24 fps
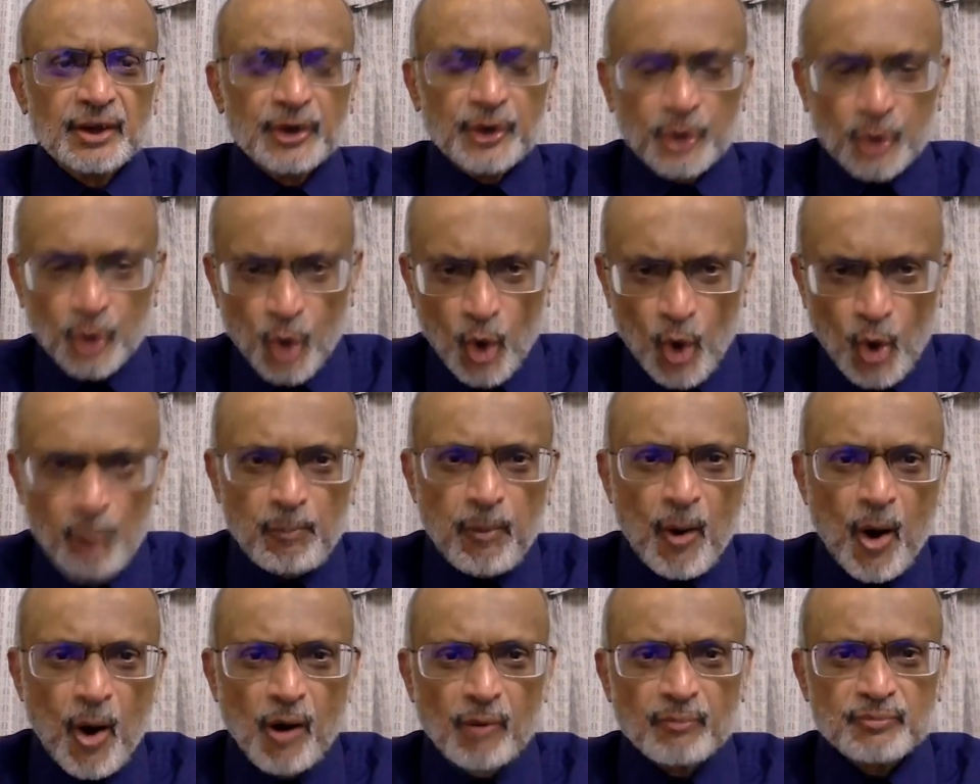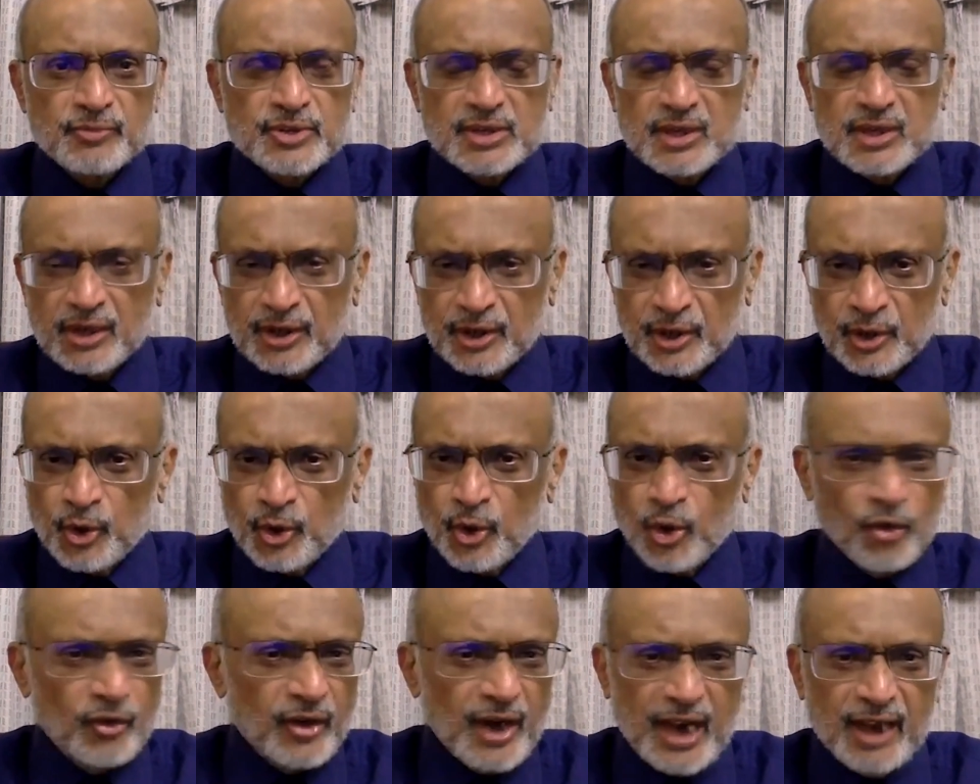No bombs,
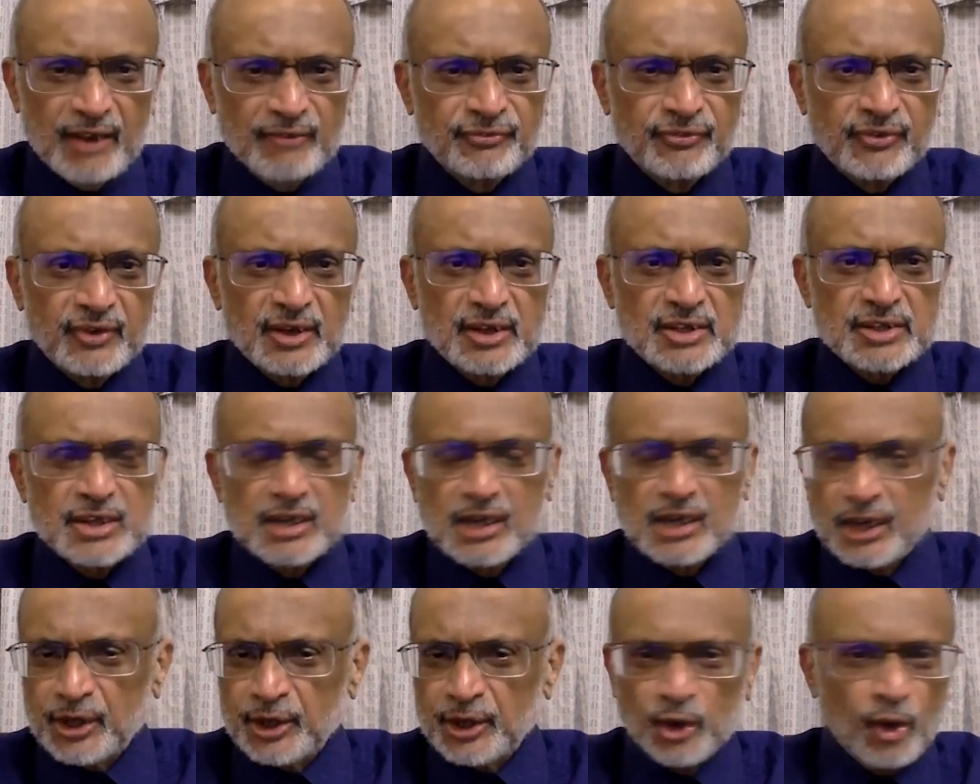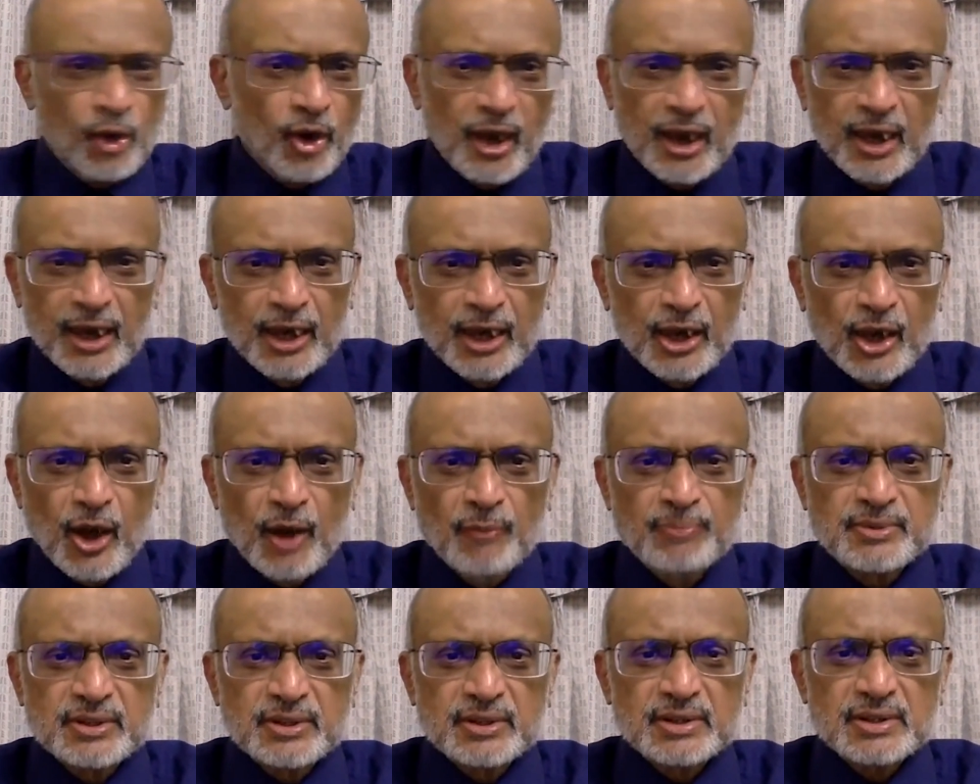no rifles, no
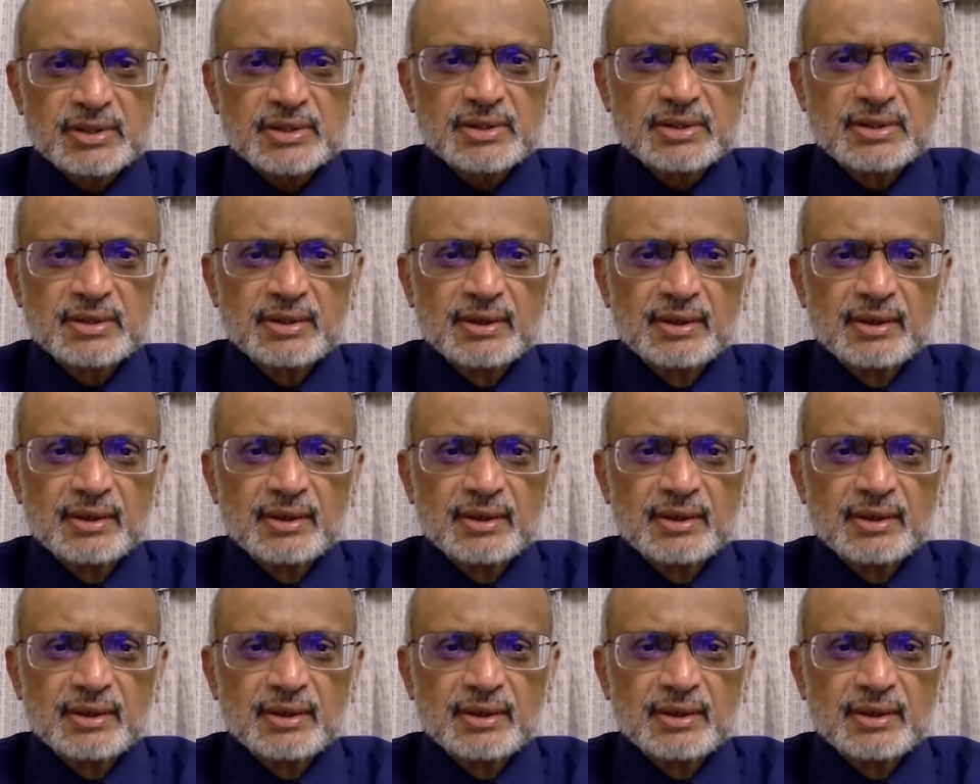helicopters,